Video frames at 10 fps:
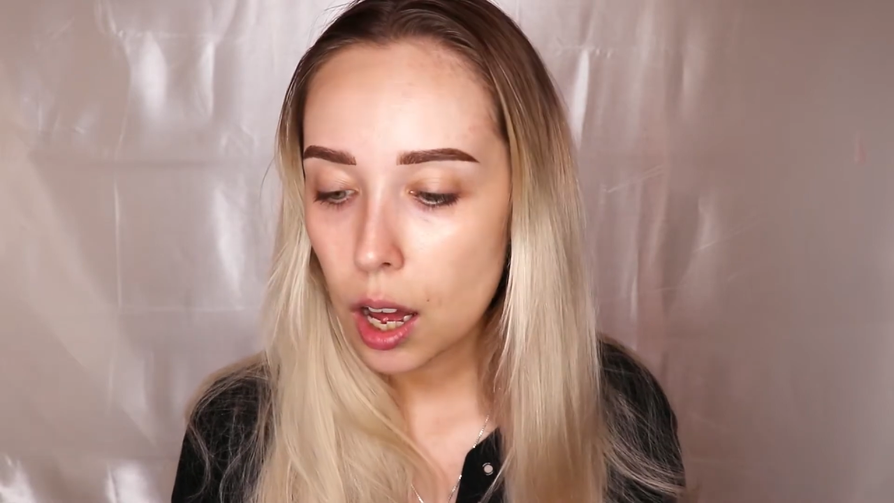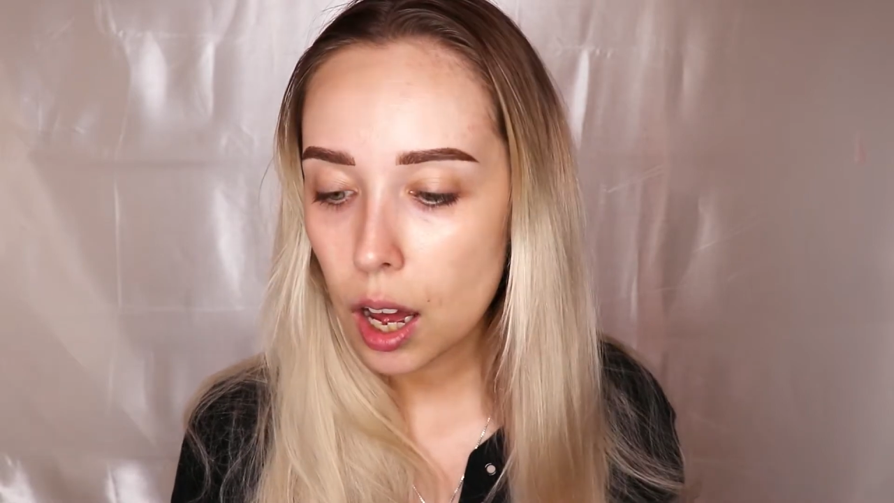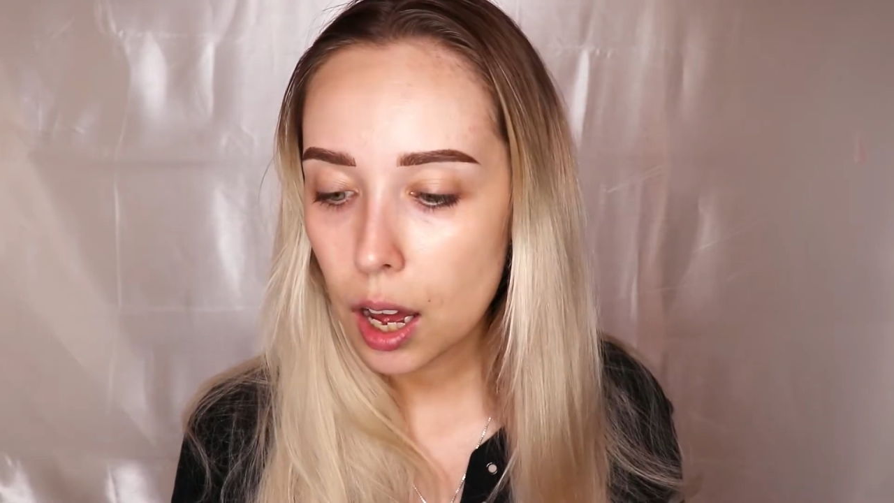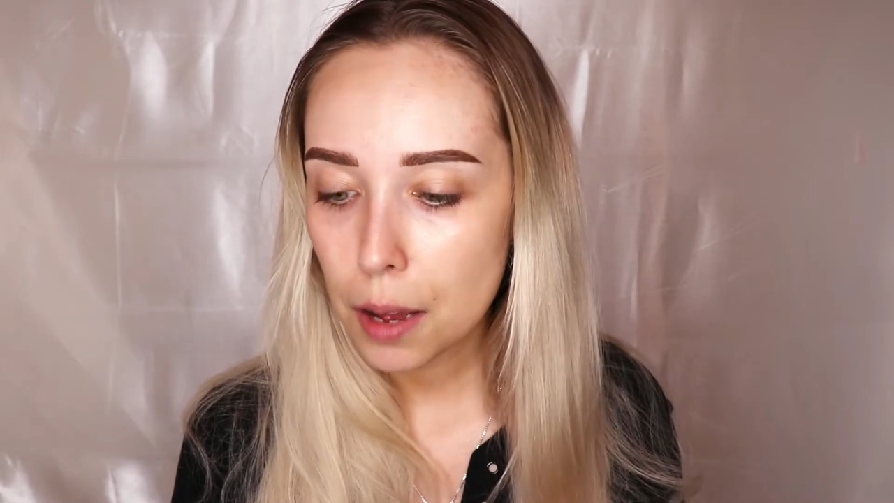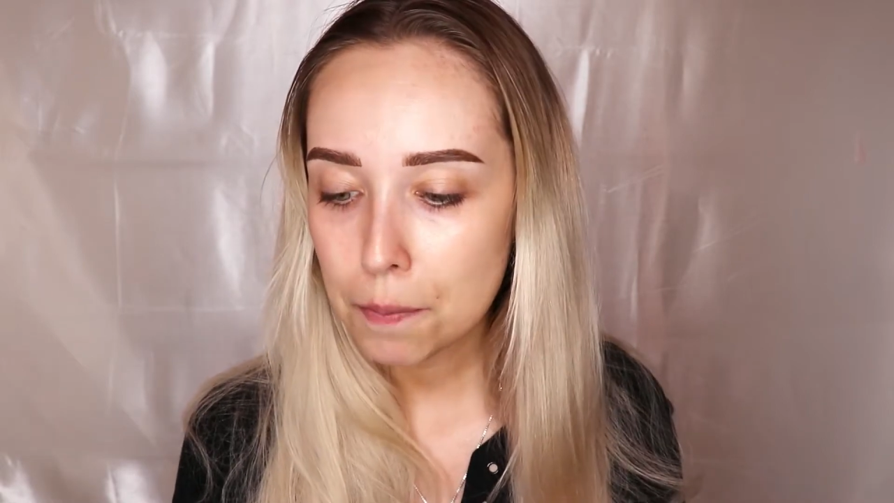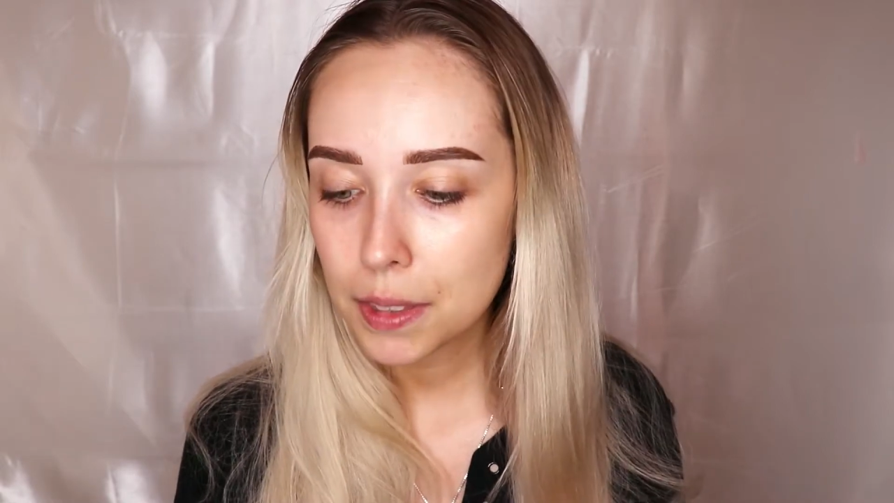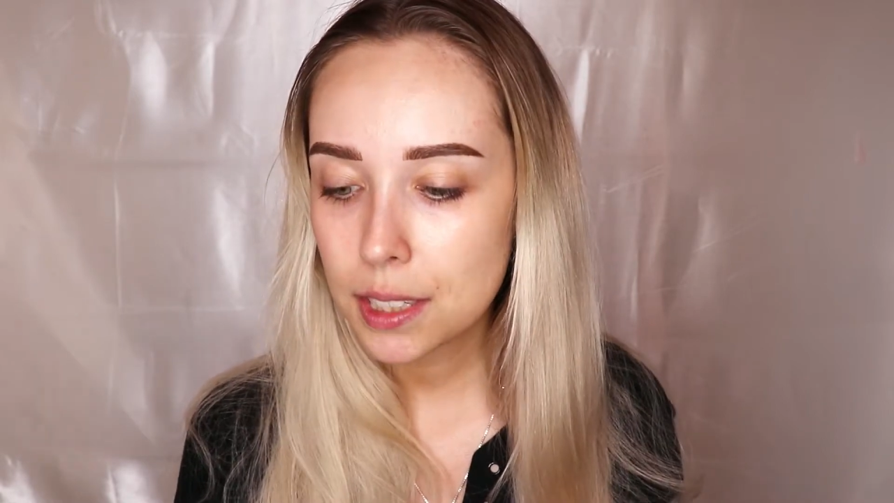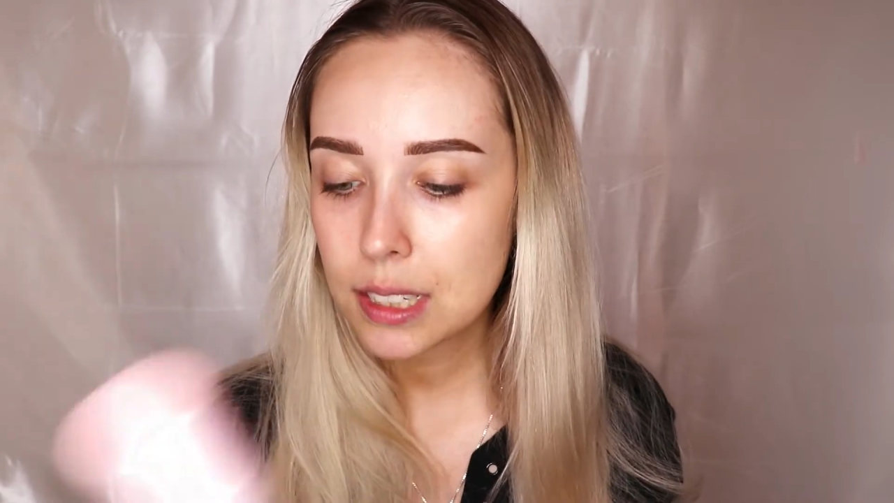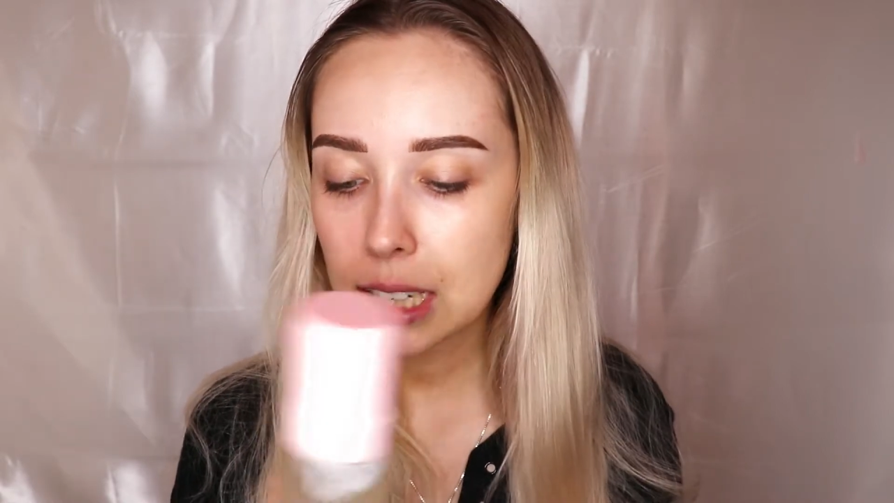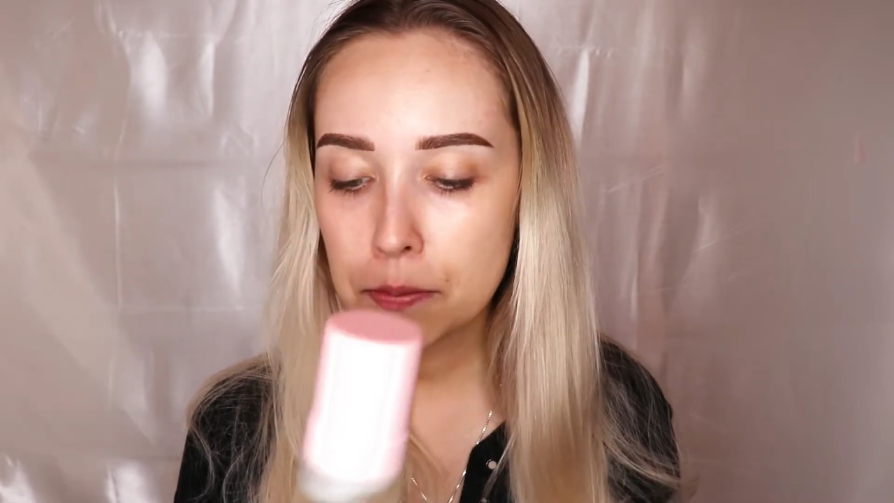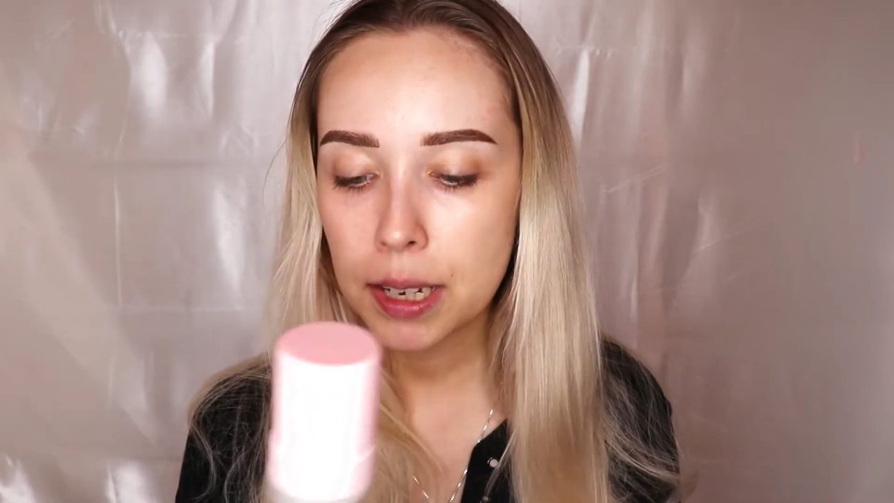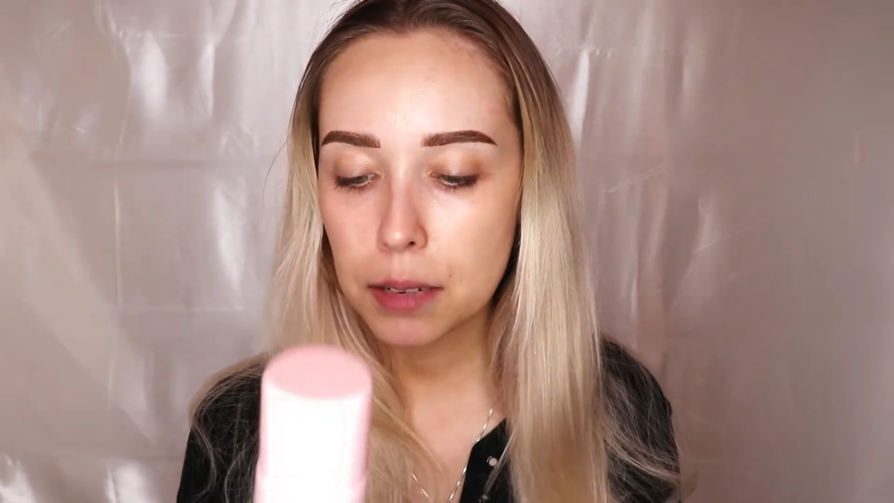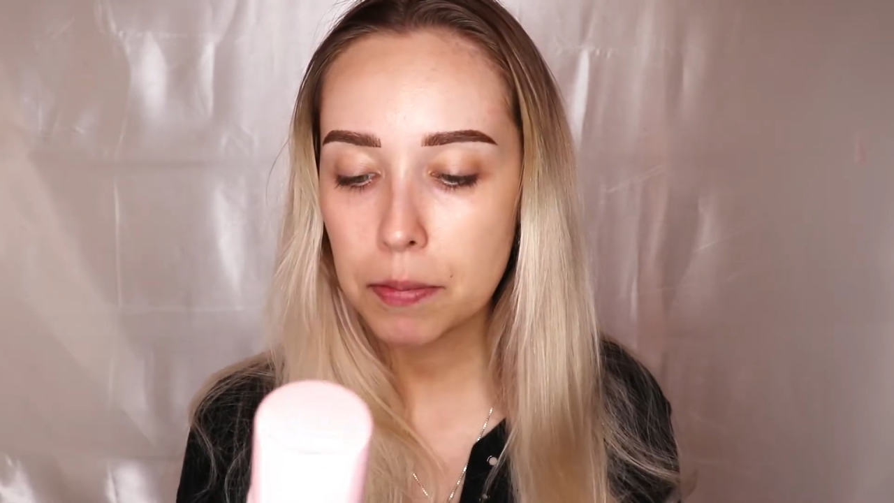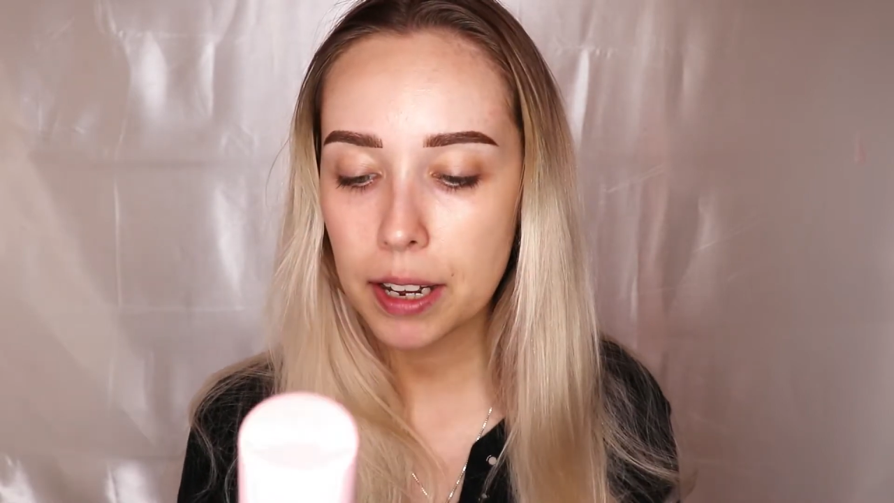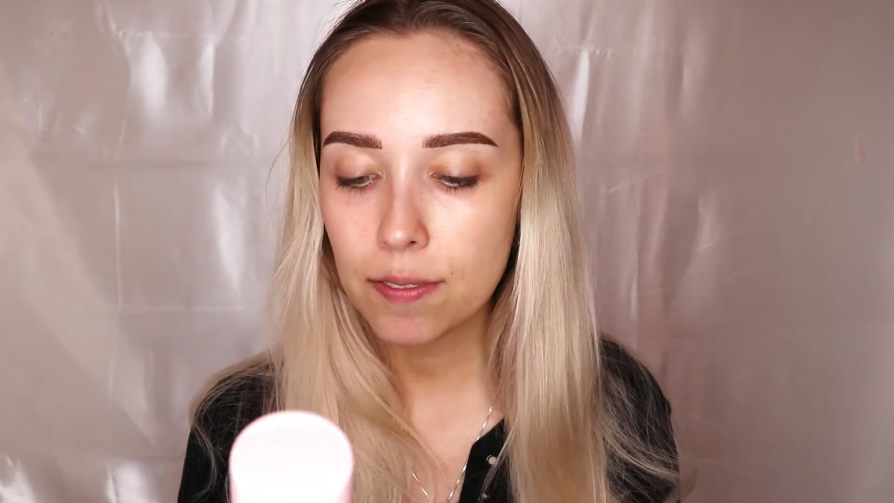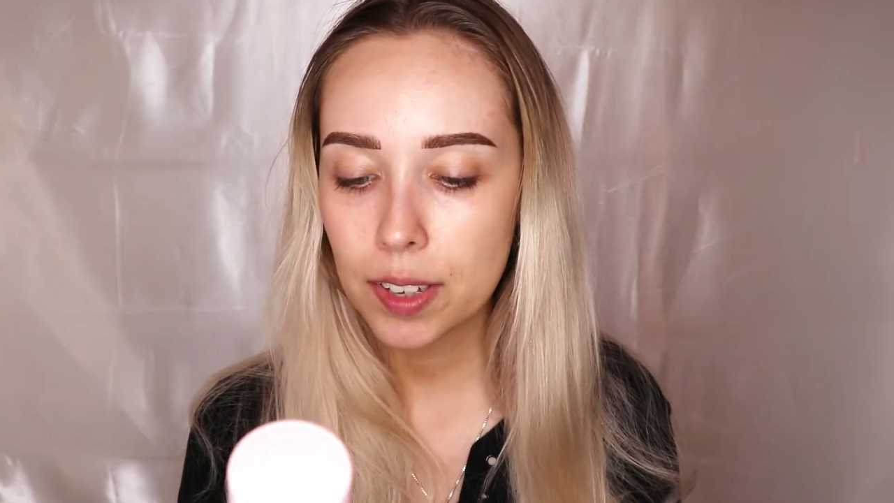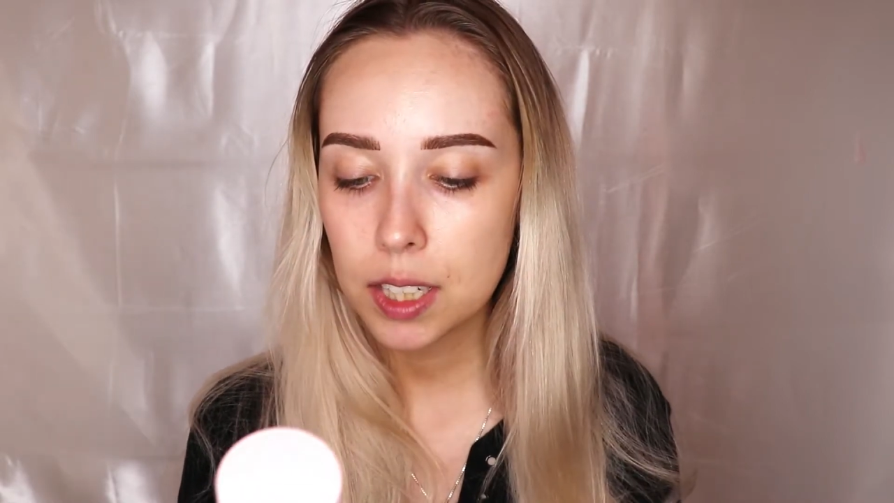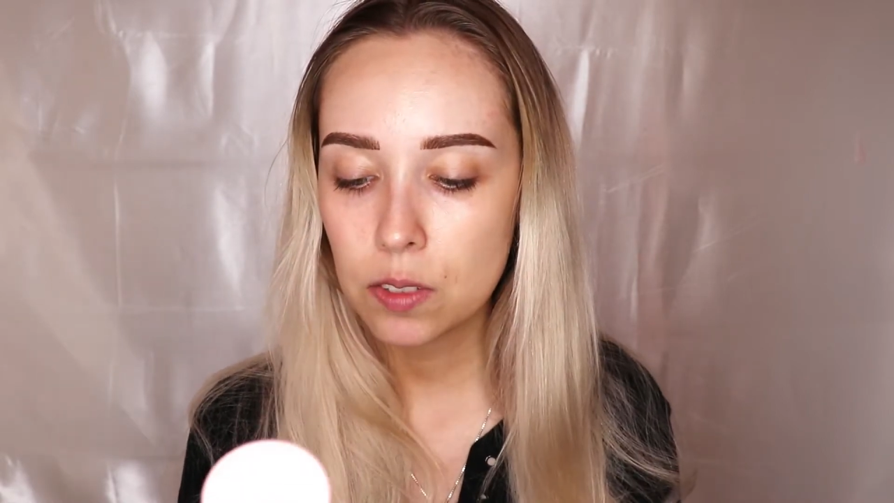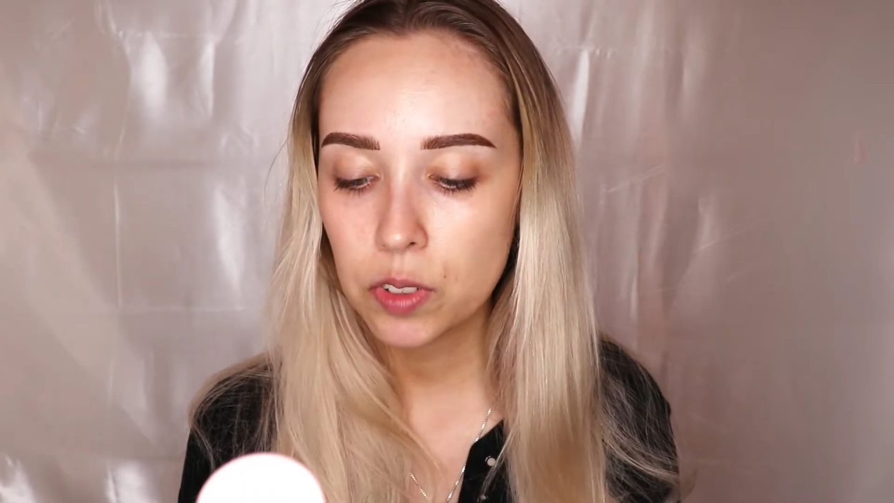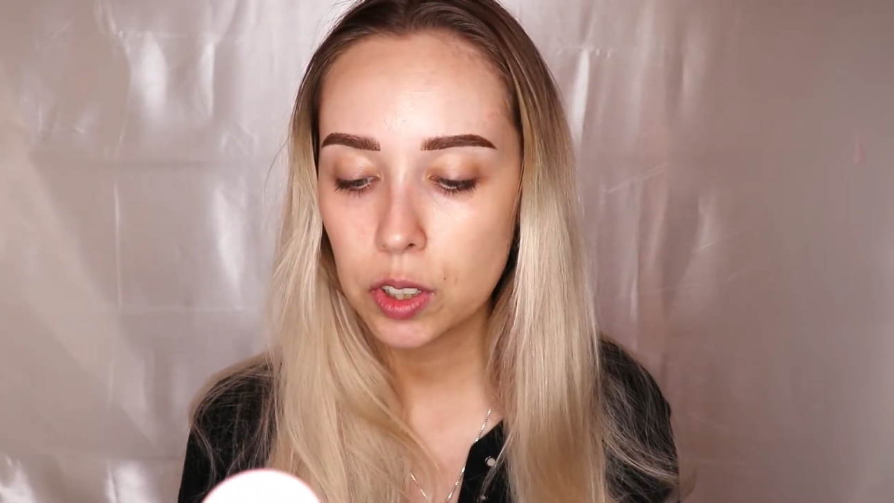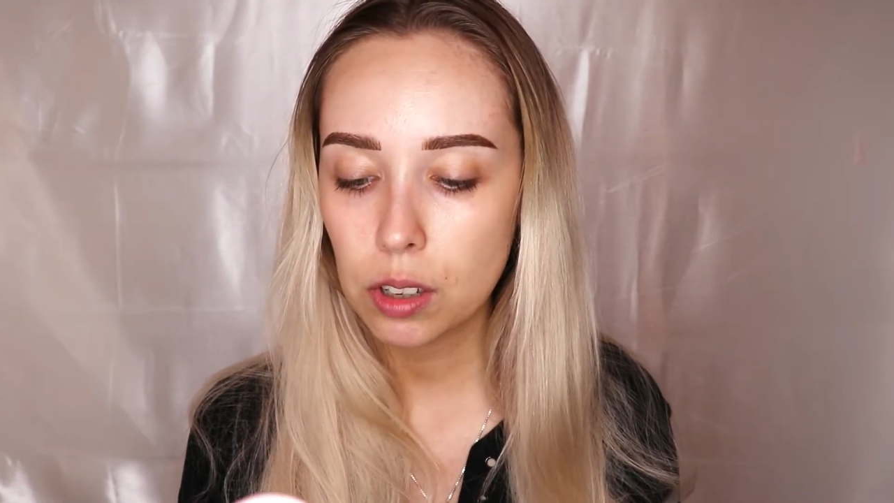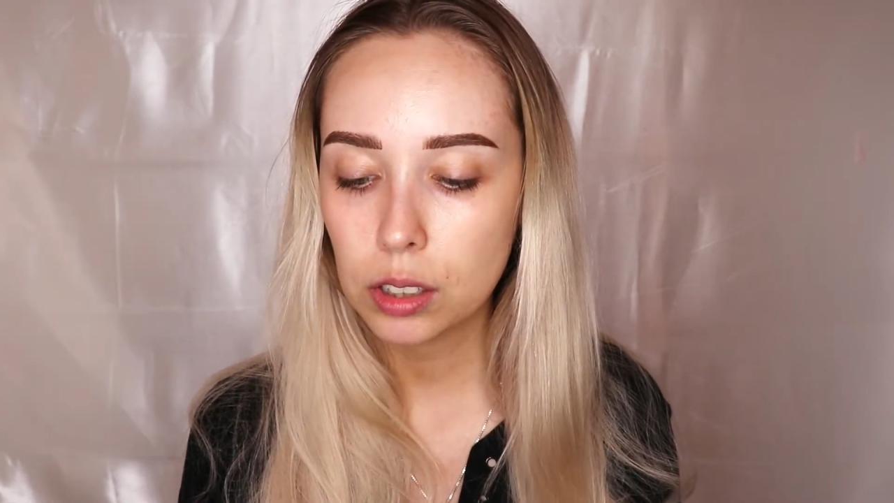This did make my face feel